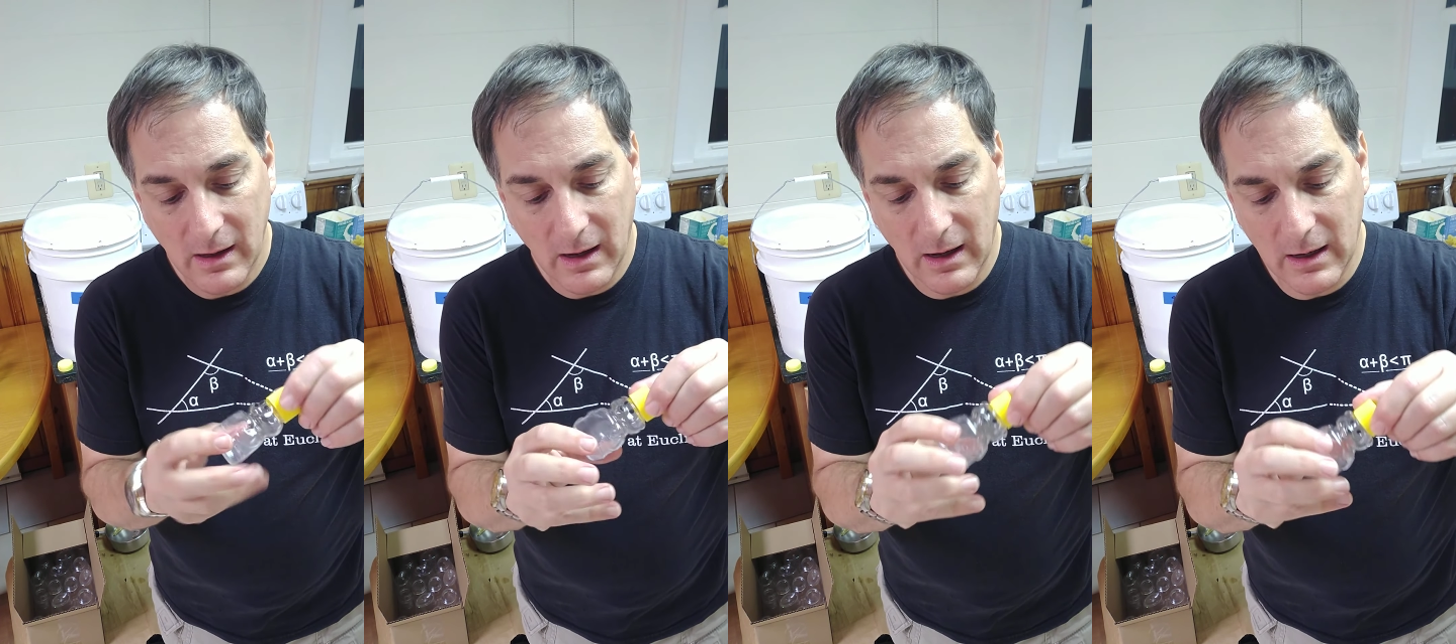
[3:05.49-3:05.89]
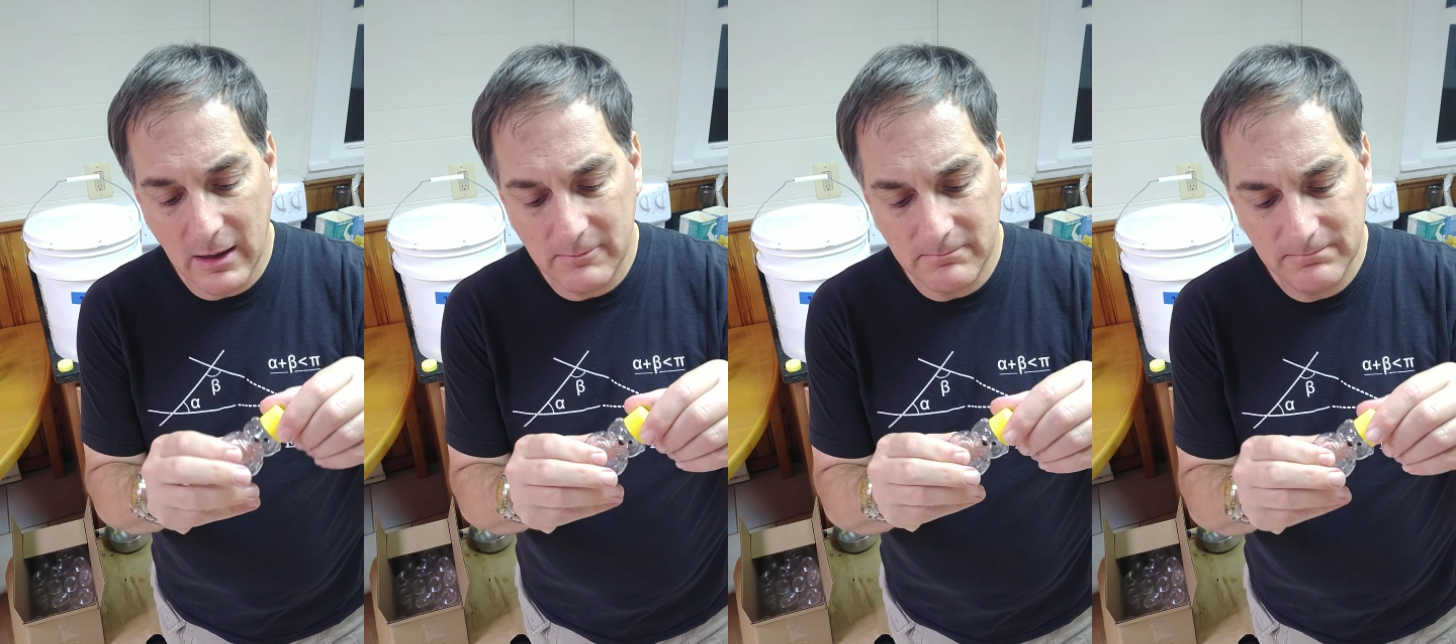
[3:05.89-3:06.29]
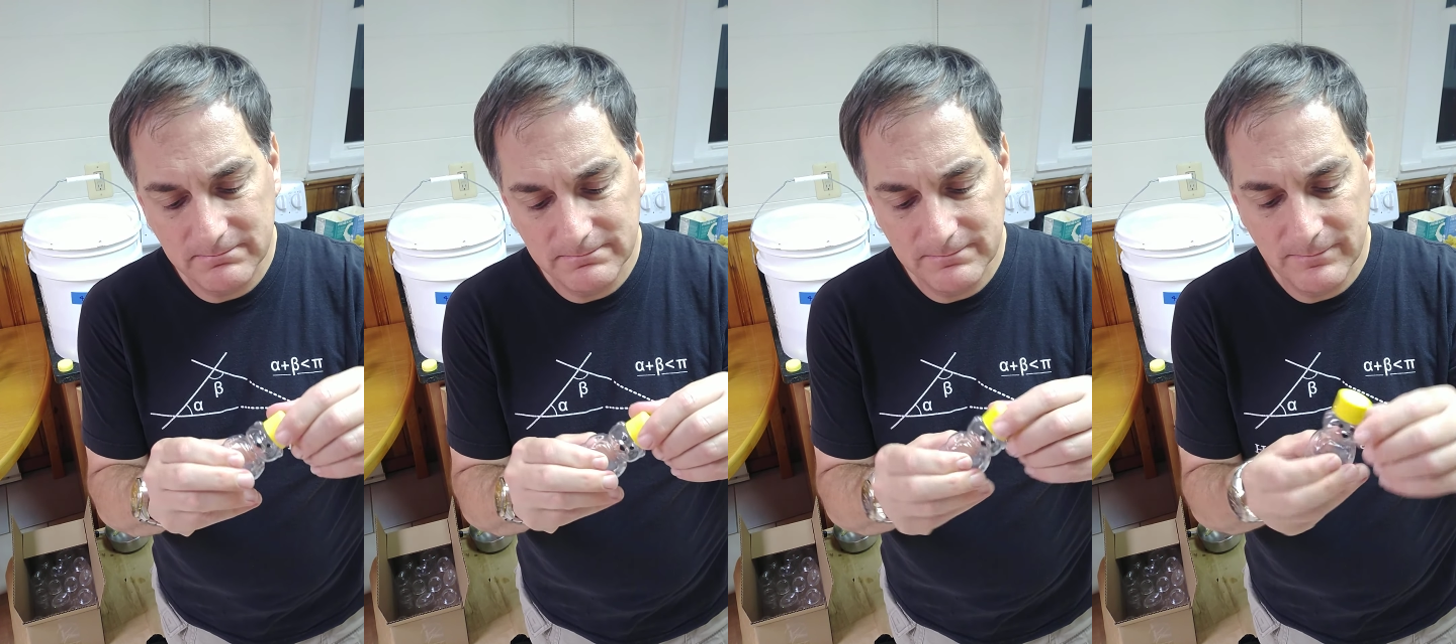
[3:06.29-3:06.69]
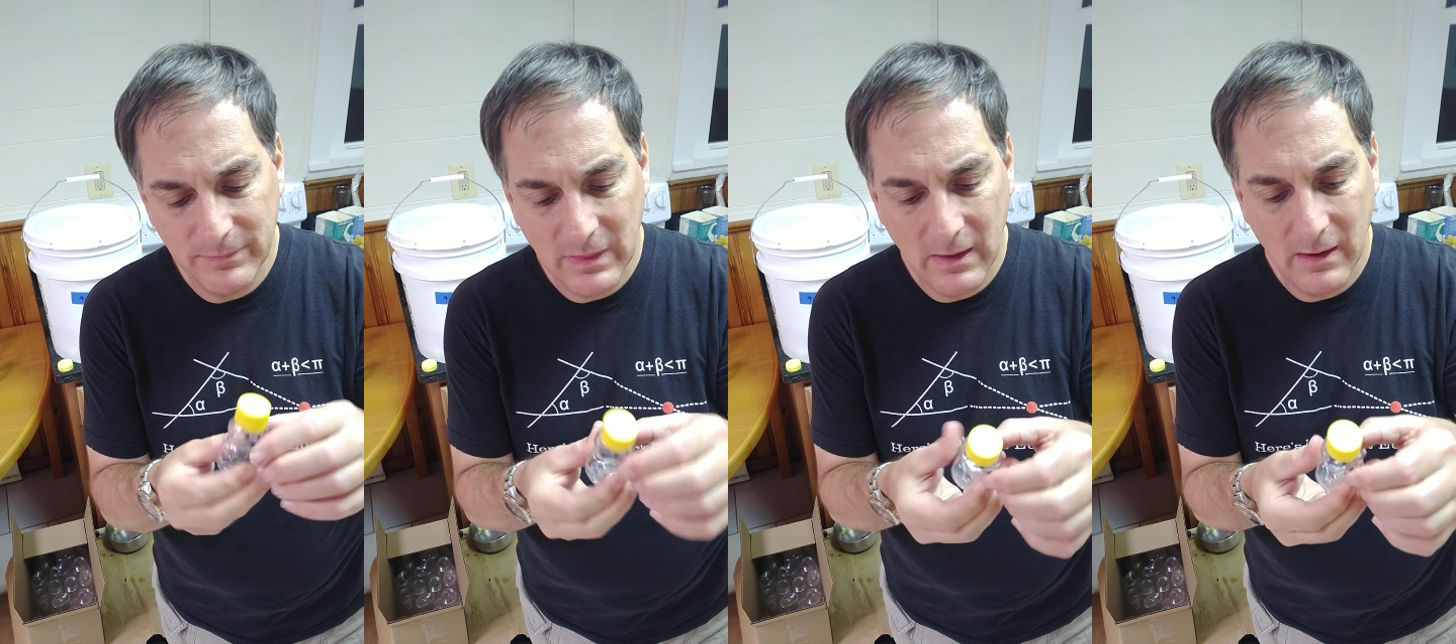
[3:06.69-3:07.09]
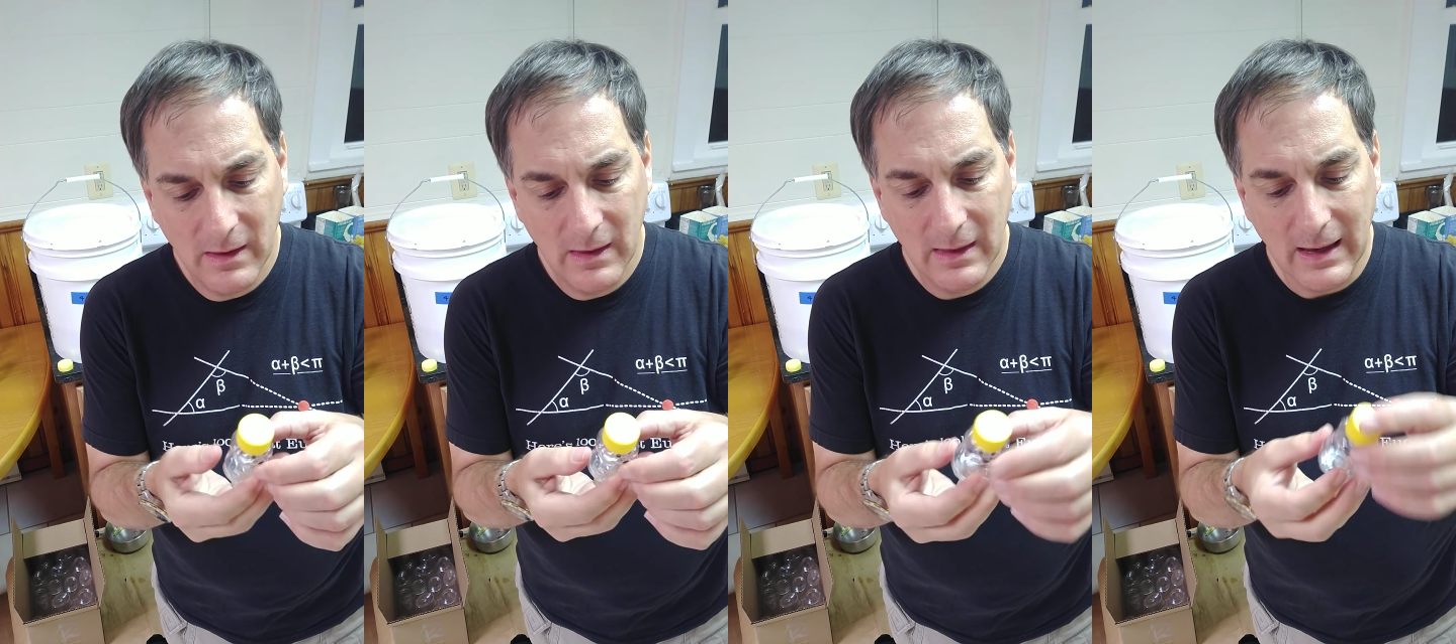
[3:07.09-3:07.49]
I
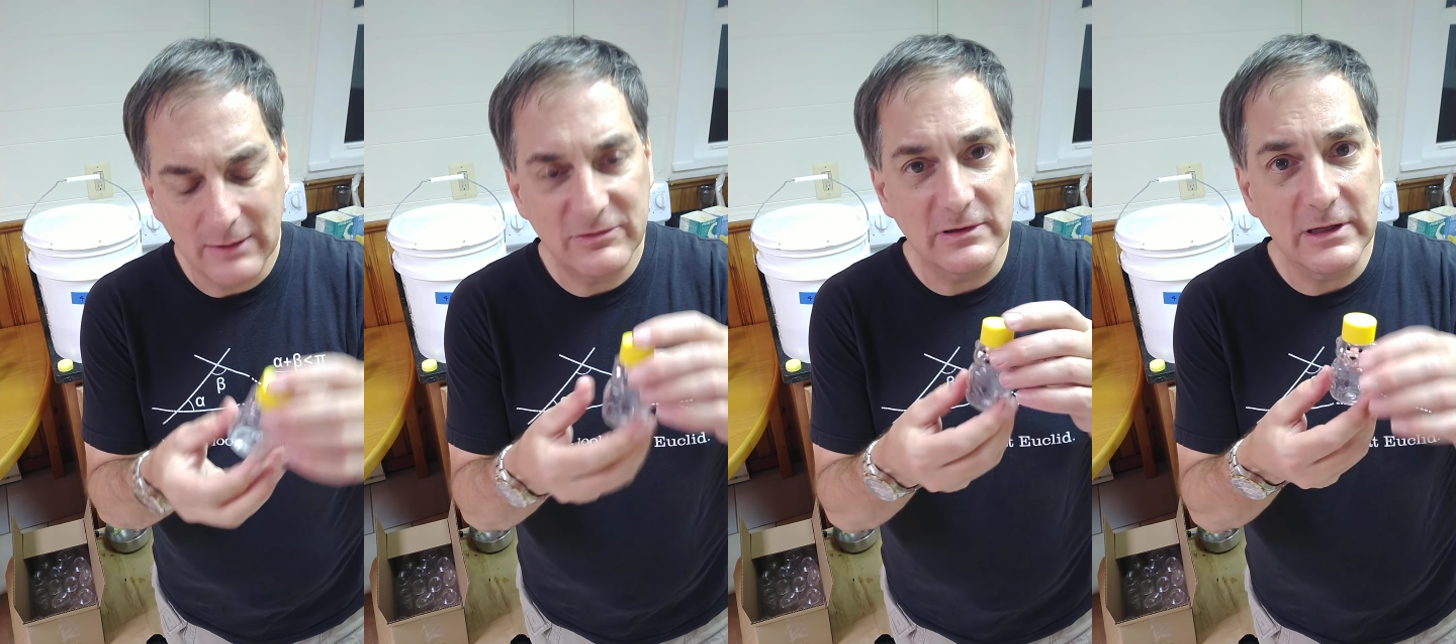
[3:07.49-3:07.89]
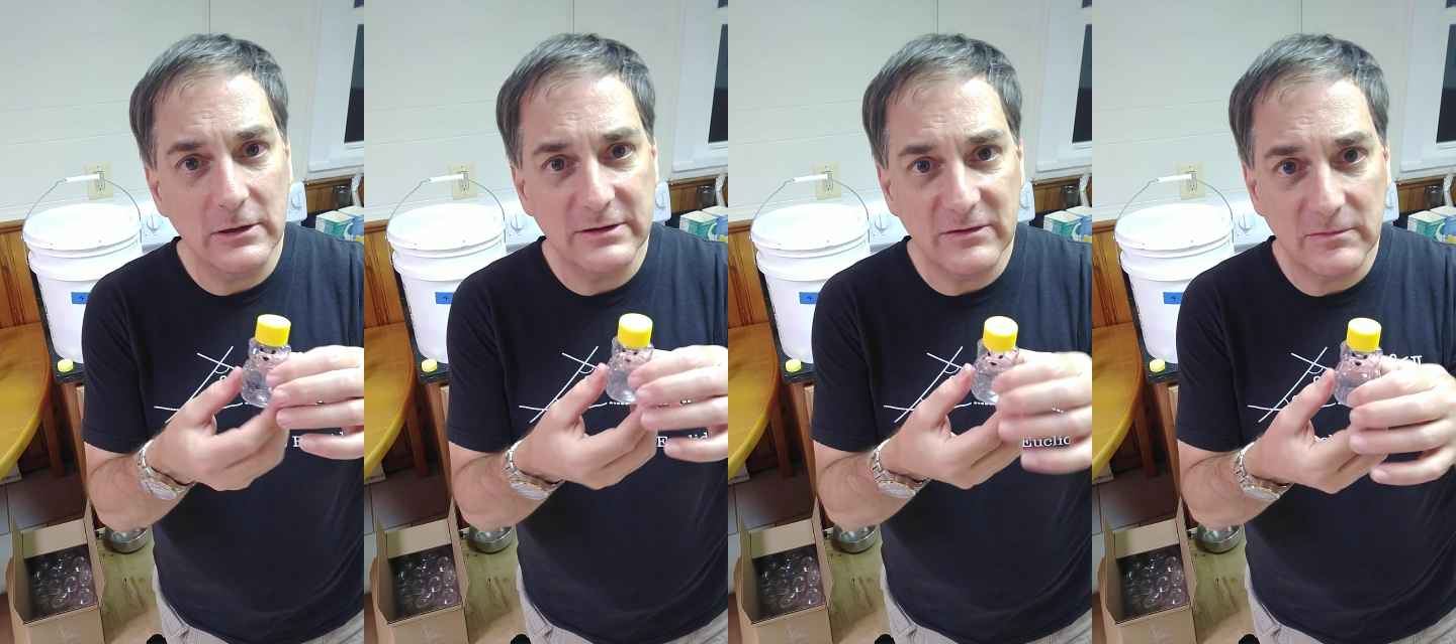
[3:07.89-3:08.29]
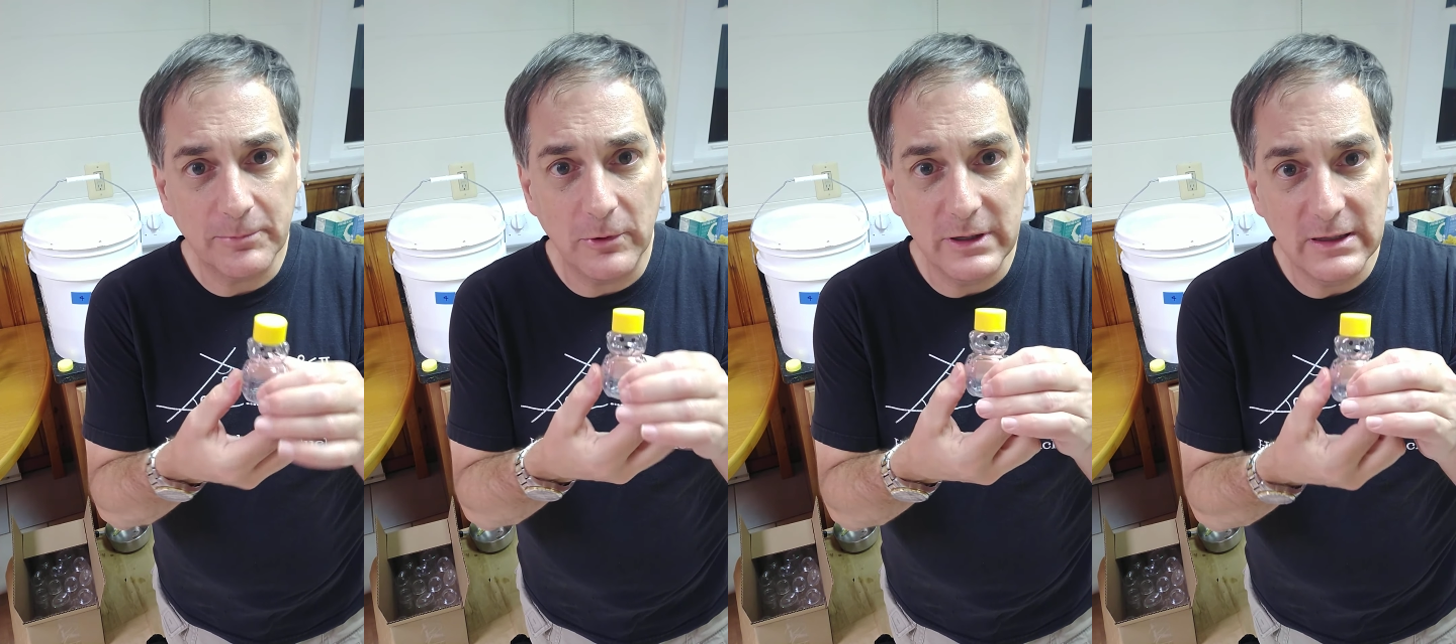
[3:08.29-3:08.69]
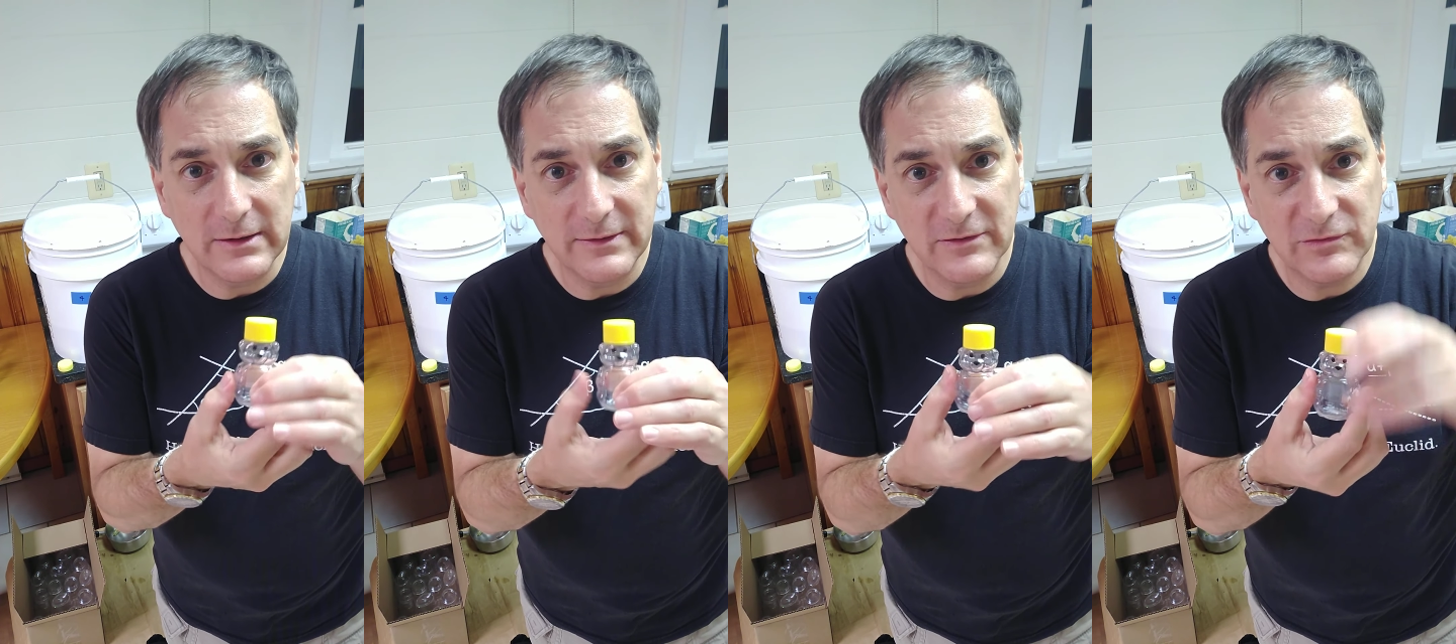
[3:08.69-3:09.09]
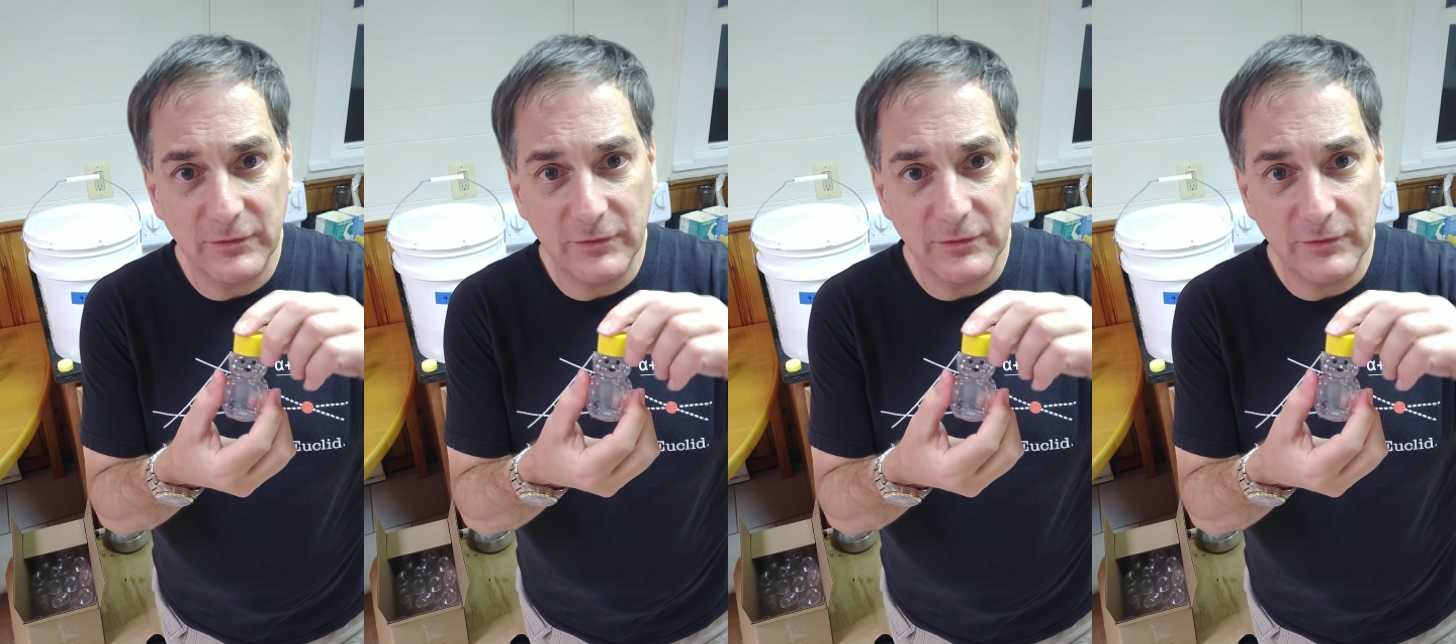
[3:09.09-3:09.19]
was a little disappointed in this.